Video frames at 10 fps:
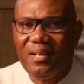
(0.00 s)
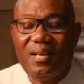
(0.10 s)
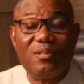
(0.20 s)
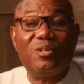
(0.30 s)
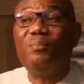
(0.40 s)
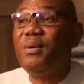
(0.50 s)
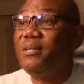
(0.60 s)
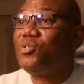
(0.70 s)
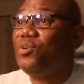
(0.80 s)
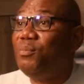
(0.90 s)
And so the
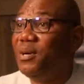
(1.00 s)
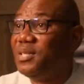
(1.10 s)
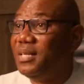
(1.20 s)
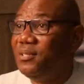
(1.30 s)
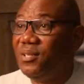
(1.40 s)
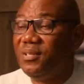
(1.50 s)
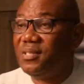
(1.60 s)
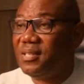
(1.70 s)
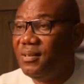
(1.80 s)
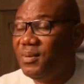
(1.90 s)
money is so much, and you don't
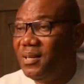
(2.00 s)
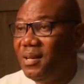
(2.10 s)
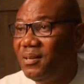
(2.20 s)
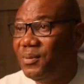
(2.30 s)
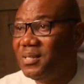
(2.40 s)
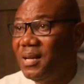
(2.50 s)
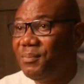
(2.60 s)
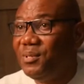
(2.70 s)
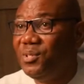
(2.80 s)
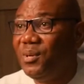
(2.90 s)
understand what's
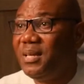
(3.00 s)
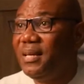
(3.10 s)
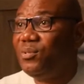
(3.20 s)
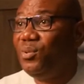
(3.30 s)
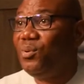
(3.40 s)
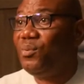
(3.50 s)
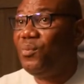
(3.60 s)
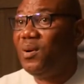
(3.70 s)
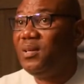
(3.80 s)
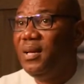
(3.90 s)
happening. You don't care to look
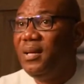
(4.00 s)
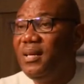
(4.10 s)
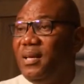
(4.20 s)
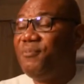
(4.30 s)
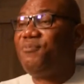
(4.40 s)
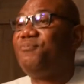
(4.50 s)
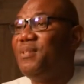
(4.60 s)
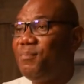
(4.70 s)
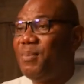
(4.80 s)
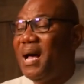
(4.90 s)
what if
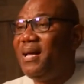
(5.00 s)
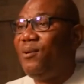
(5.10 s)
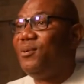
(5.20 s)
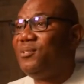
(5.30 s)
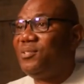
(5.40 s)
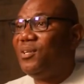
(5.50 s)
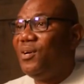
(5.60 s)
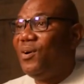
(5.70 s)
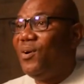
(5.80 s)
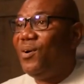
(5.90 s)
the pilot
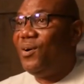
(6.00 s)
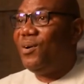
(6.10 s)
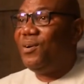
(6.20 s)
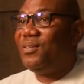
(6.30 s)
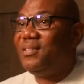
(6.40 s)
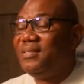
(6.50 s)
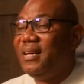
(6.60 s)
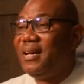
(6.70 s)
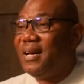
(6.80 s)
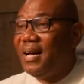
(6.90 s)
or
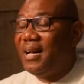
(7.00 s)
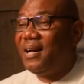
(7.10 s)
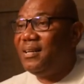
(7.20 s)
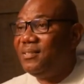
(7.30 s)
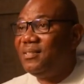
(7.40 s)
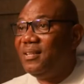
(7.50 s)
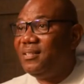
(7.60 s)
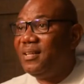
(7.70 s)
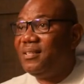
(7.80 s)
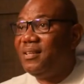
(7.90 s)
the car,
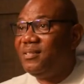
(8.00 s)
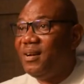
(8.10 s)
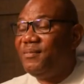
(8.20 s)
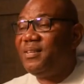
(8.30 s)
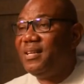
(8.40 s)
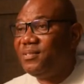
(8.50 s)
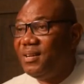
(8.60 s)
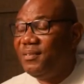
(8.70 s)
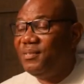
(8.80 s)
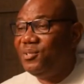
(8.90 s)
the driver that is
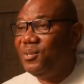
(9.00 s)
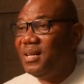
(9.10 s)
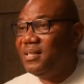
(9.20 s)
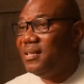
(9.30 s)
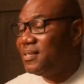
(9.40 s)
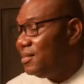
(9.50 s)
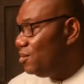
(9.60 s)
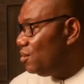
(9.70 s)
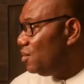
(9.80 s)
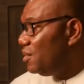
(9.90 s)
driving you and asking
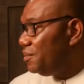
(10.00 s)
you,